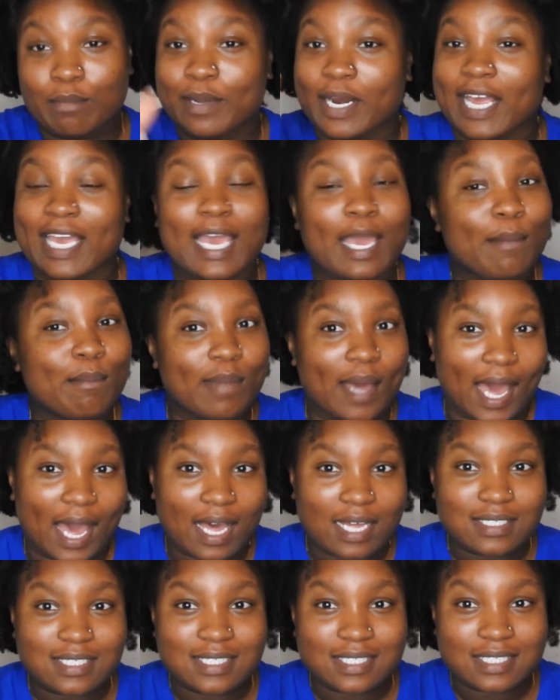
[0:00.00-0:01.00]
But I came
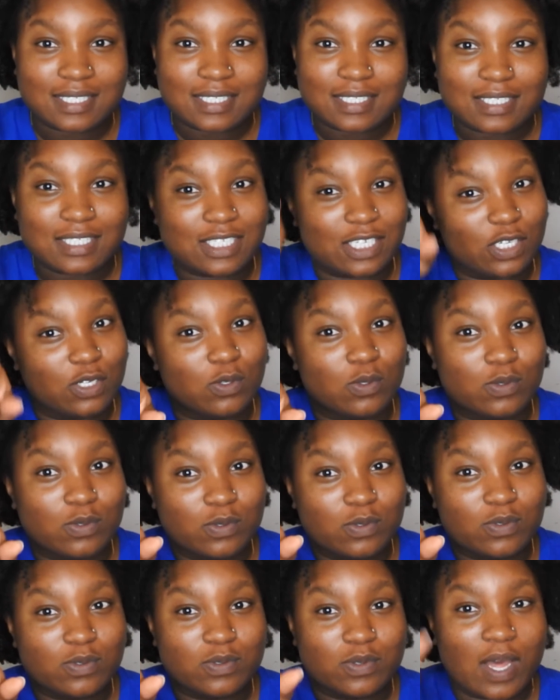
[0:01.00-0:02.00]
back to you
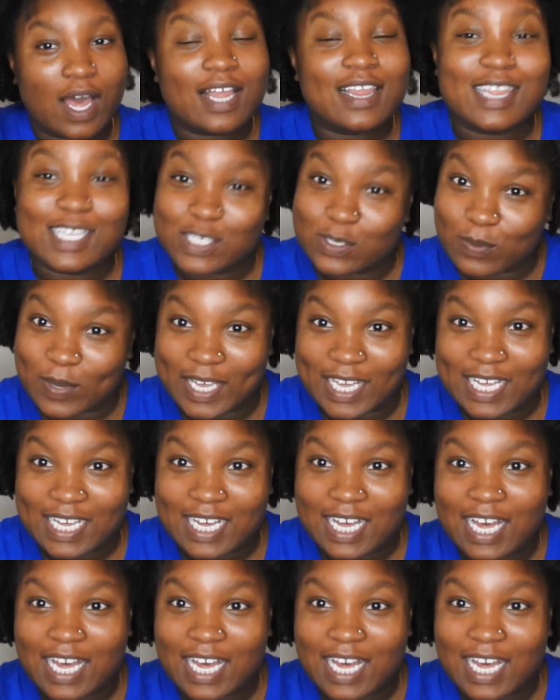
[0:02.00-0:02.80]
this week